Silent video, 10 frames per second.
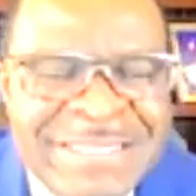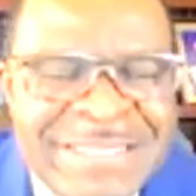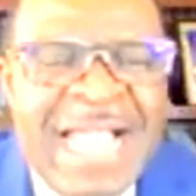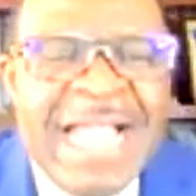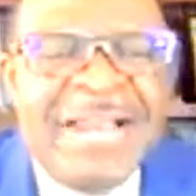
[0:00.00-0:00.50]
I
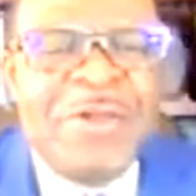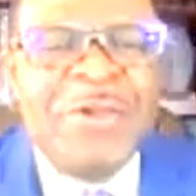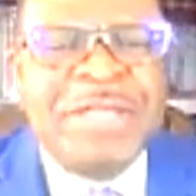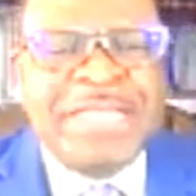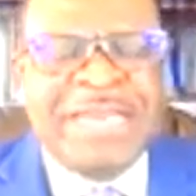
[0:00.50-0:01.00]
had no
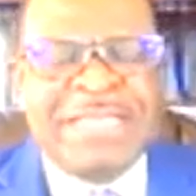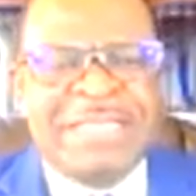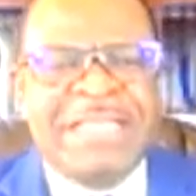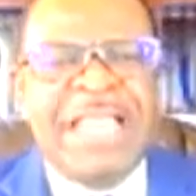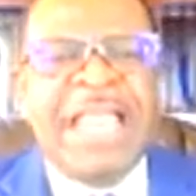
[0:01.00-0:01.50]

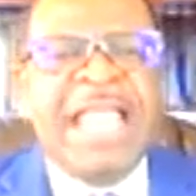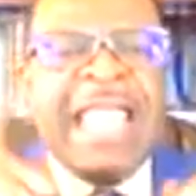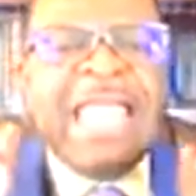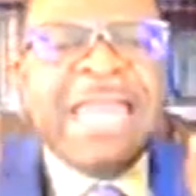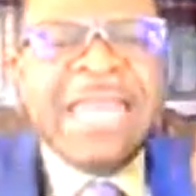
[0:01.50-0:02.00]
energy.
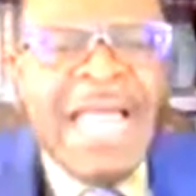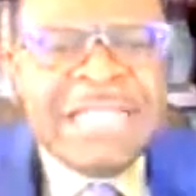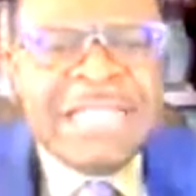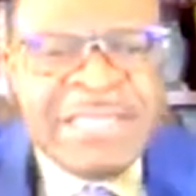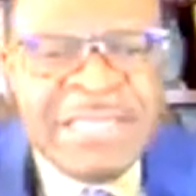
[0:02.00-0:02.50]
And that